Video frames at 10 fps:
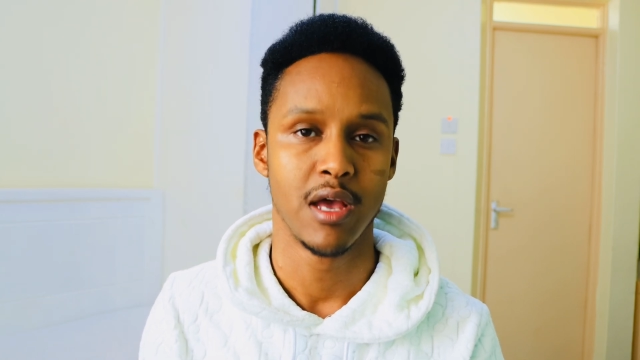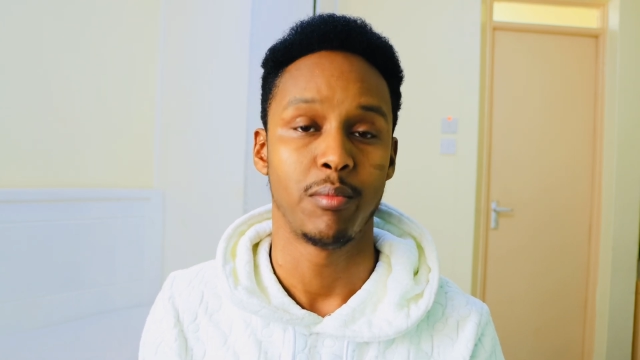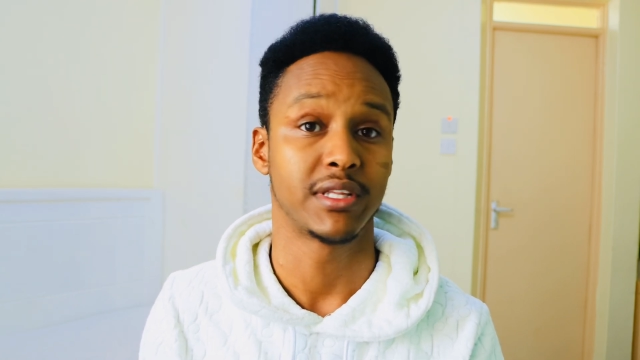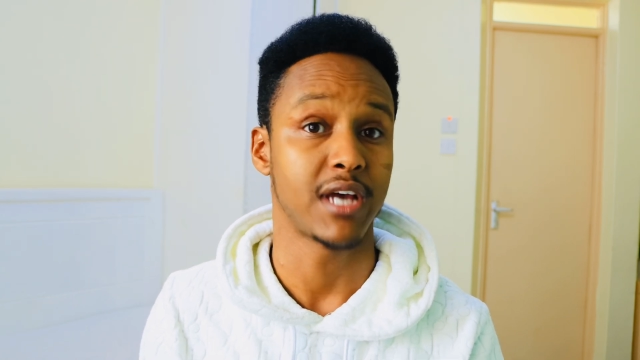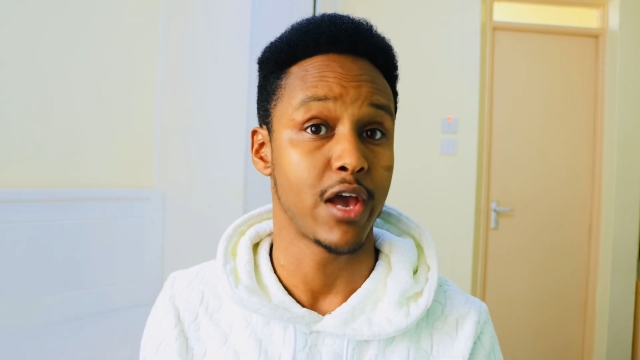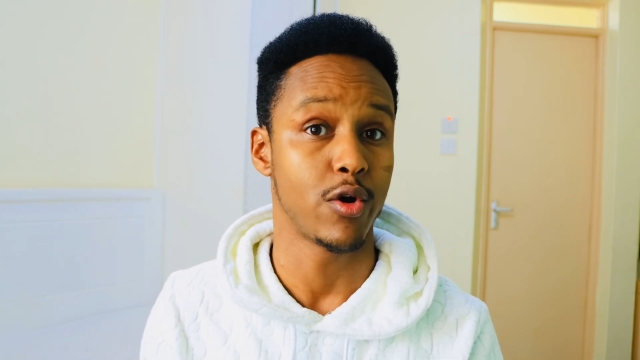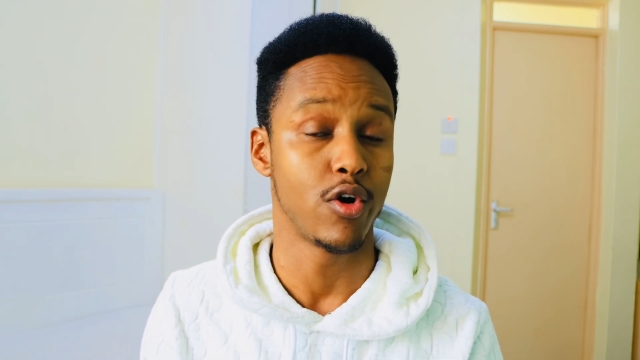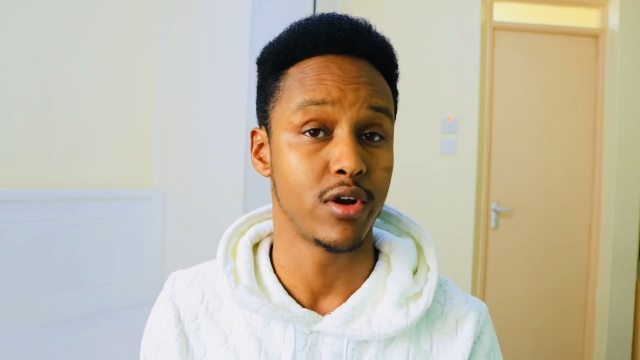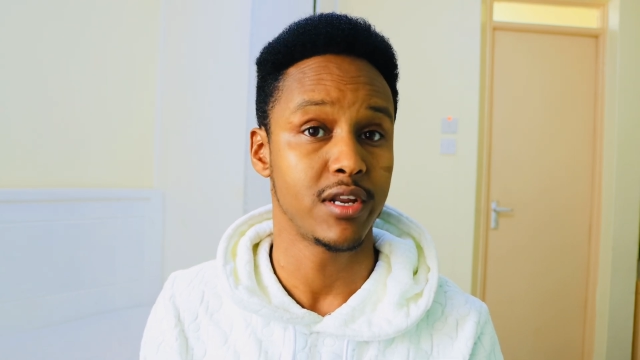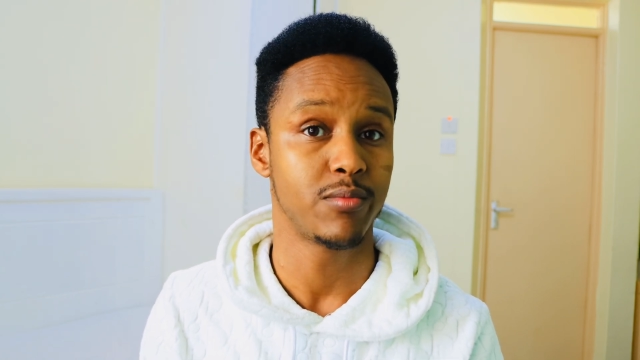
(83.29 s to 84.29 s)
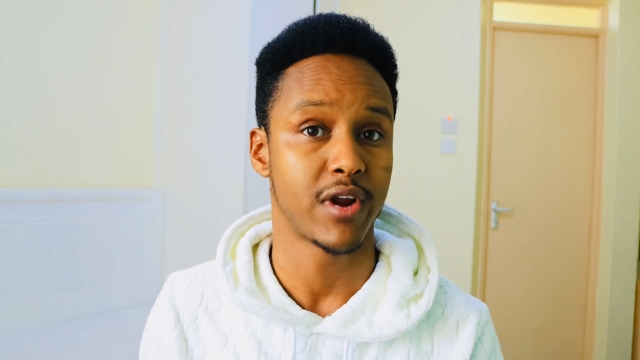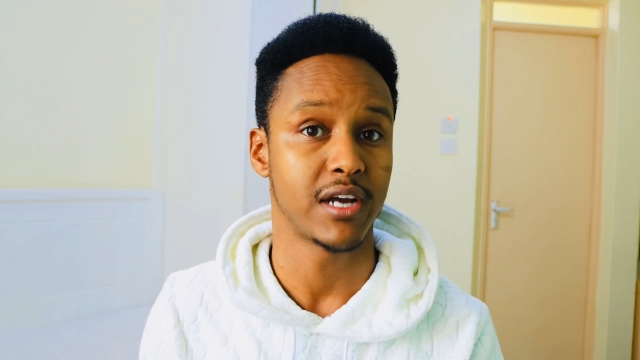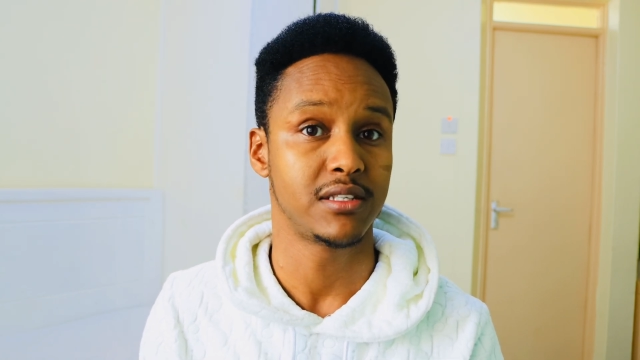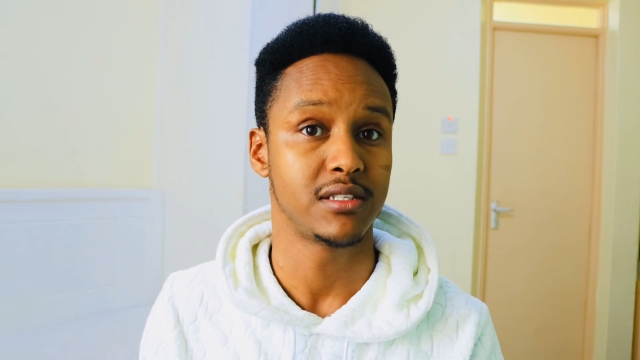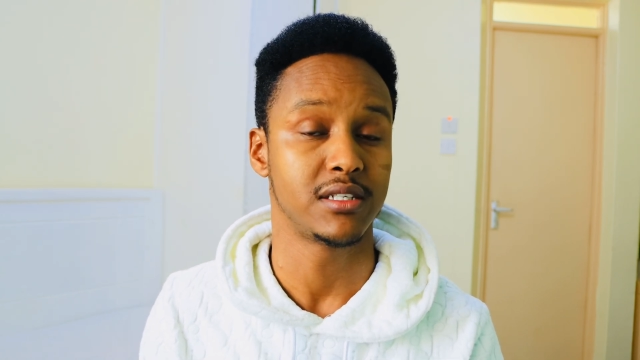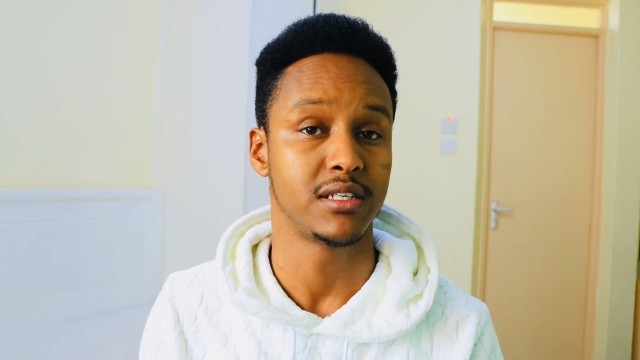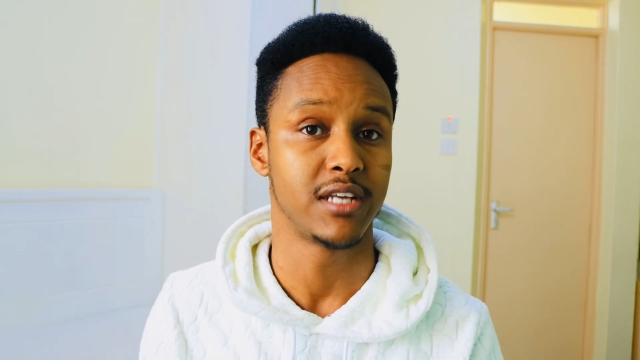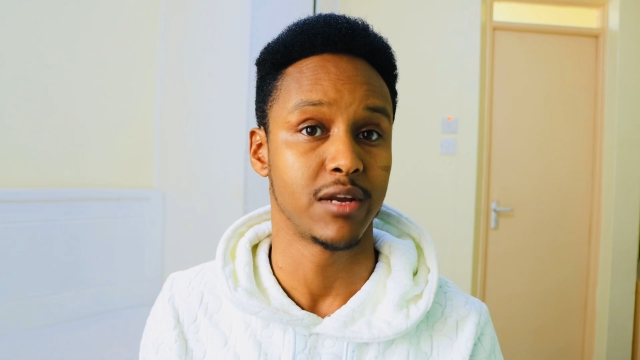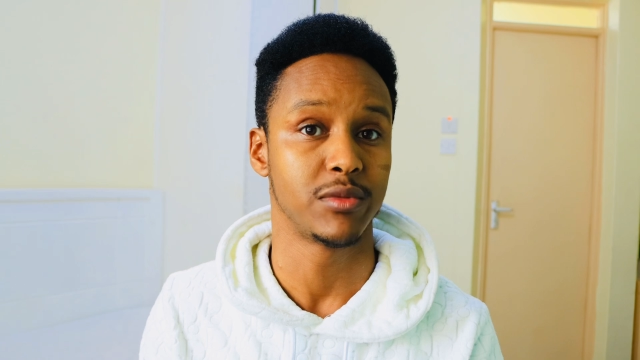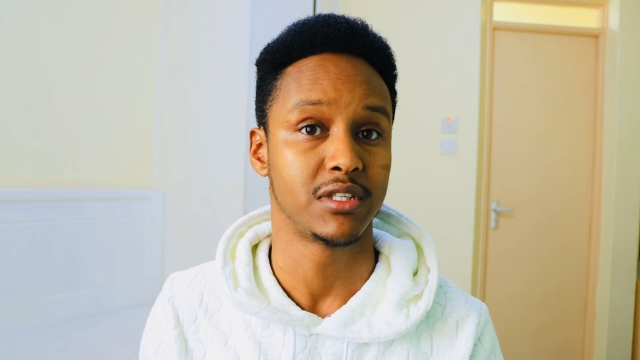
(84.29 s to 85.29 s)
but I only practiced
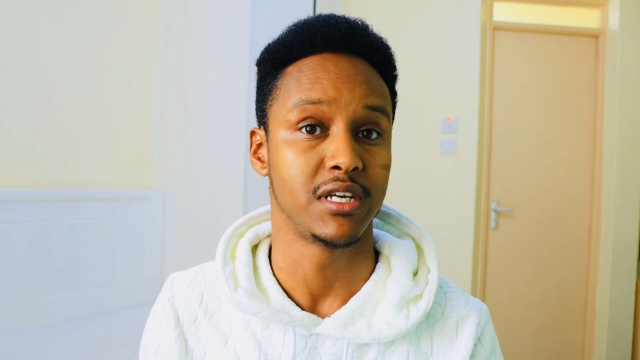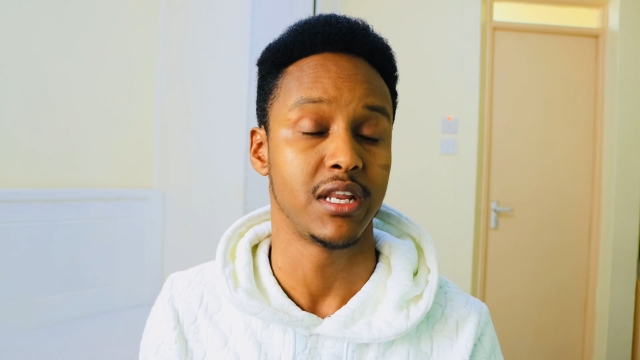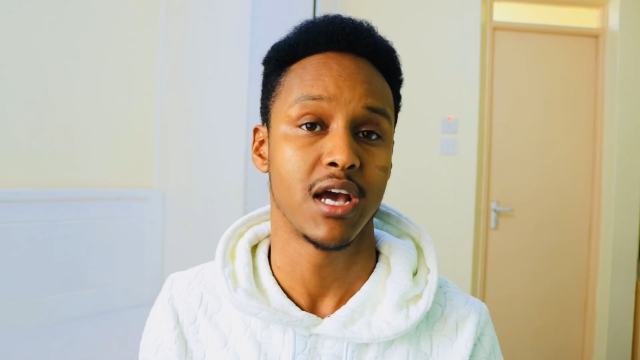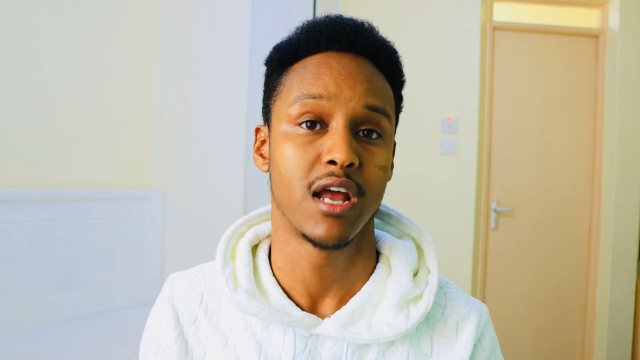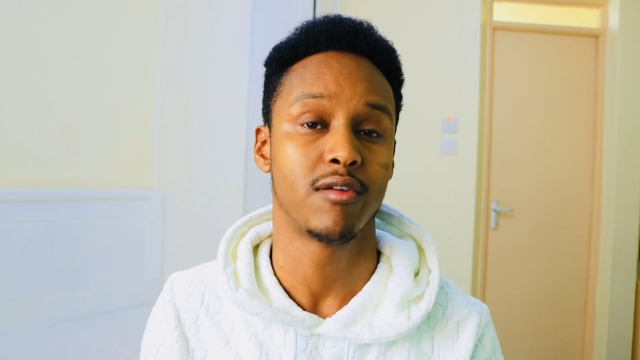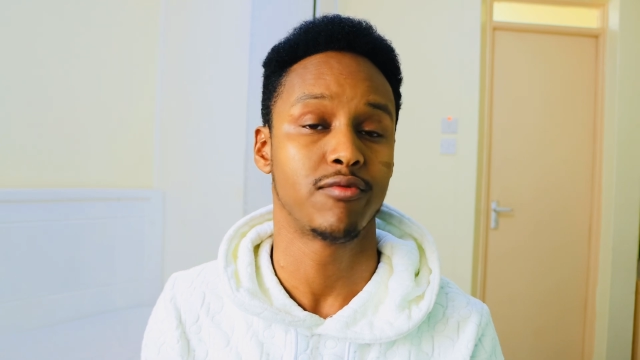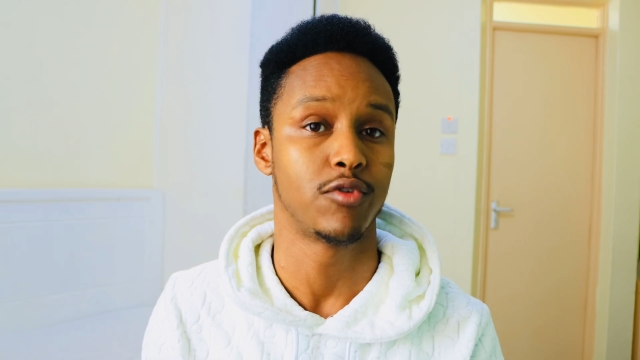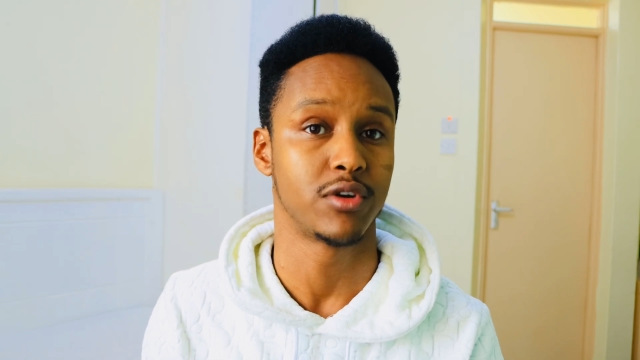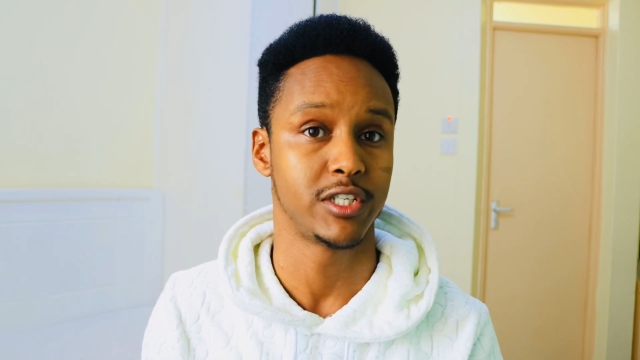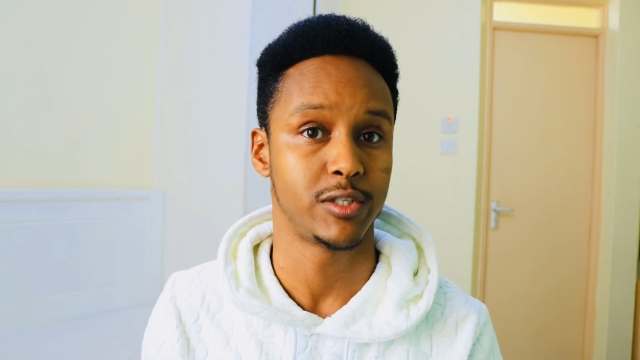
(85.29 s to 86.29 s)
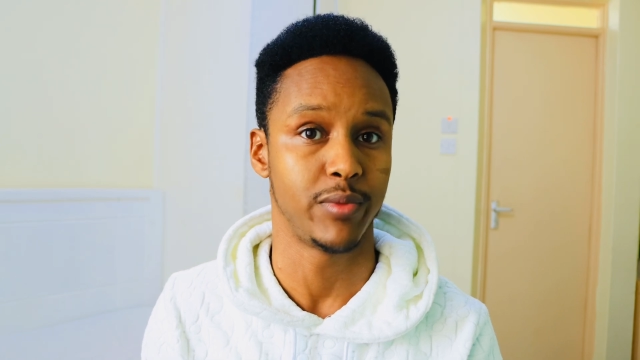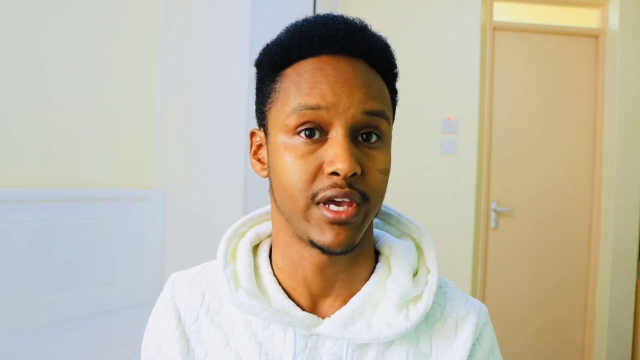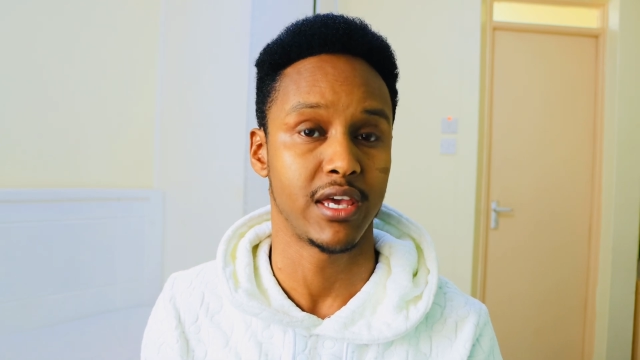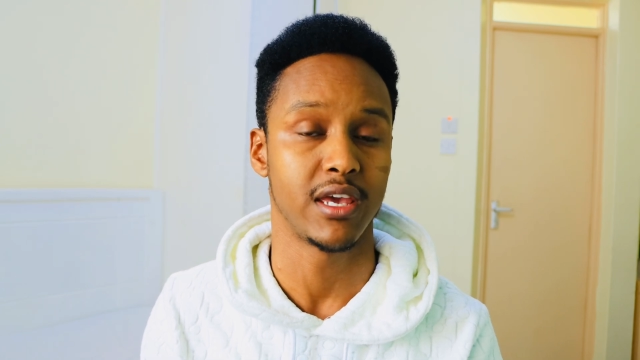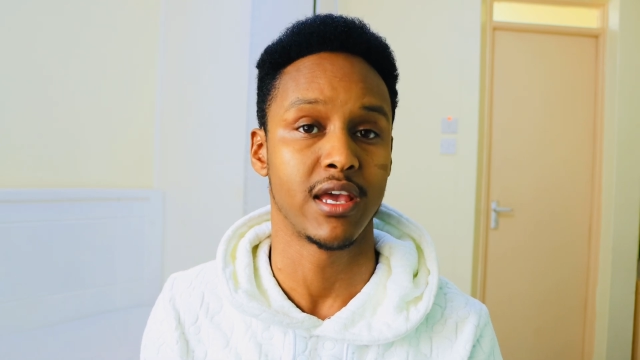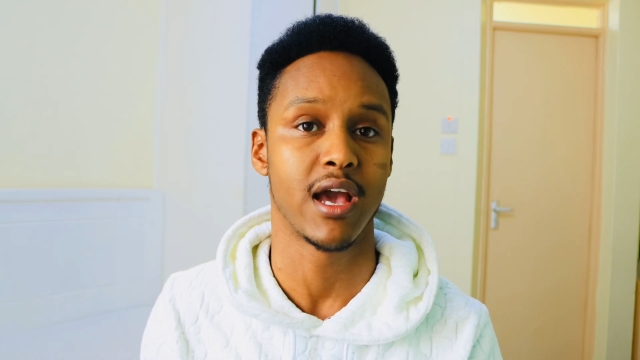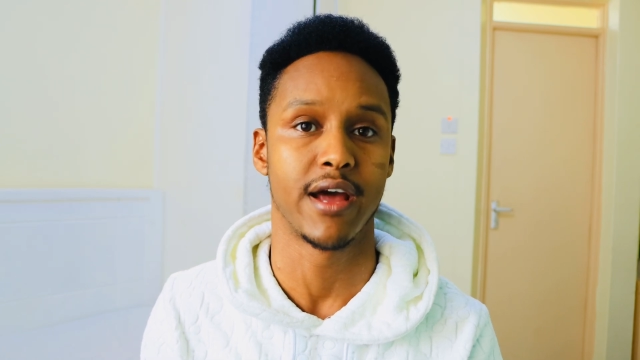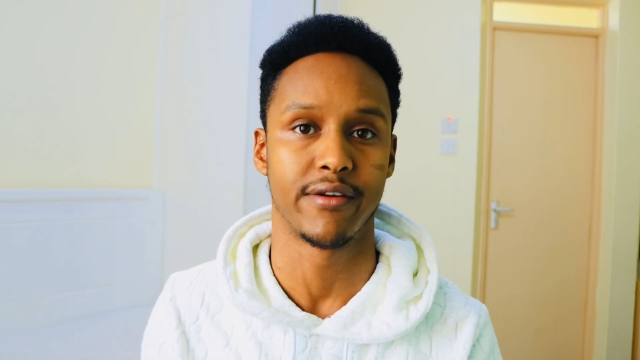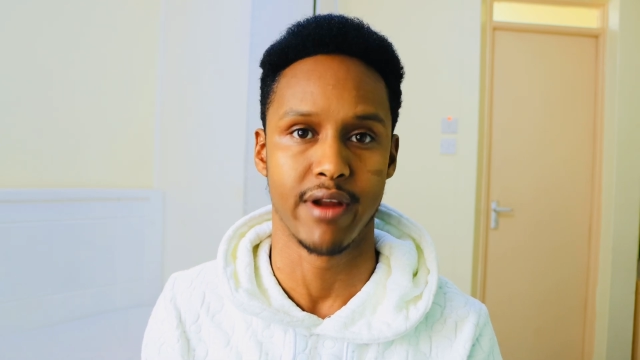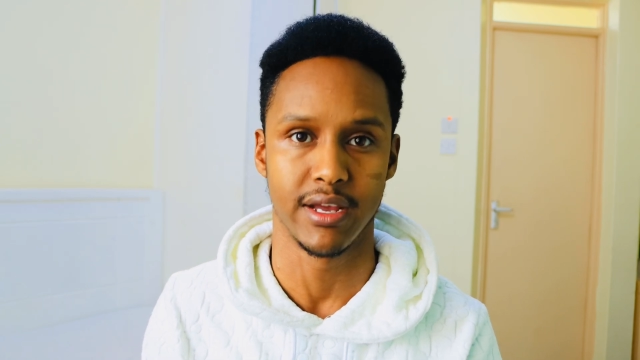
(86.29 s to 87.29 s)
their material for speaking
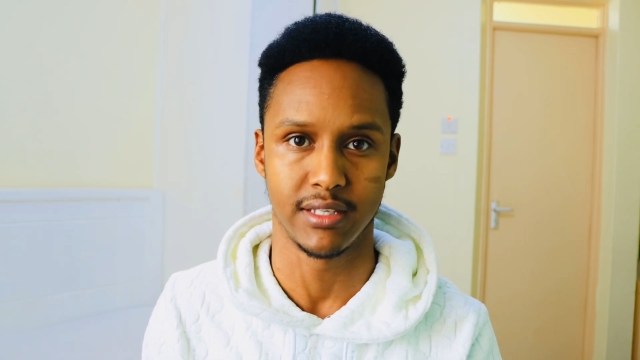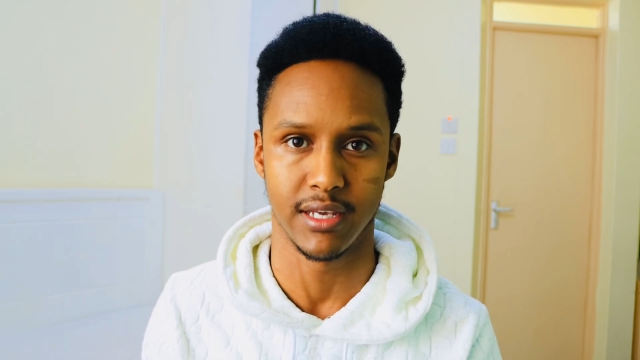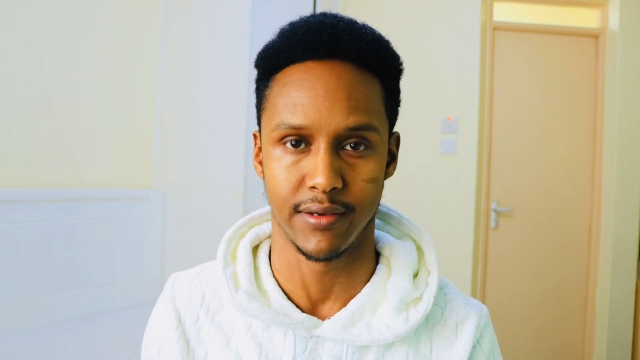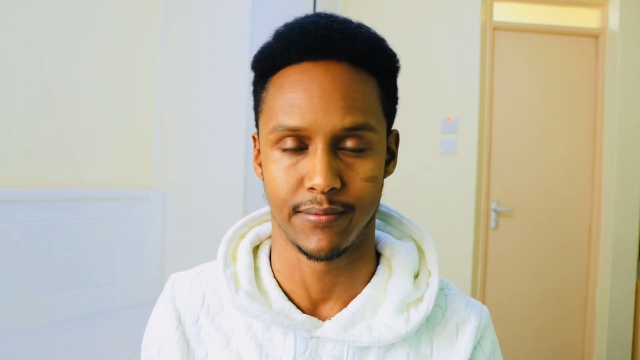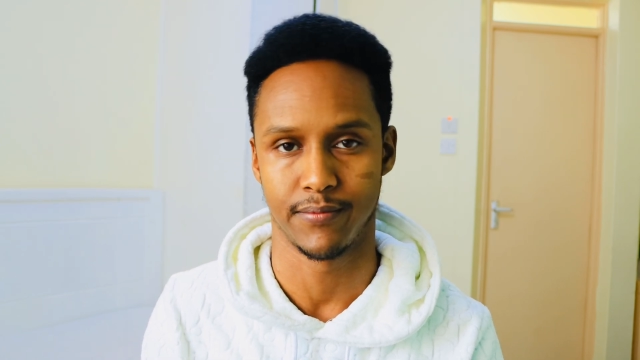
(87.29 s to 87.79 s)
and writing.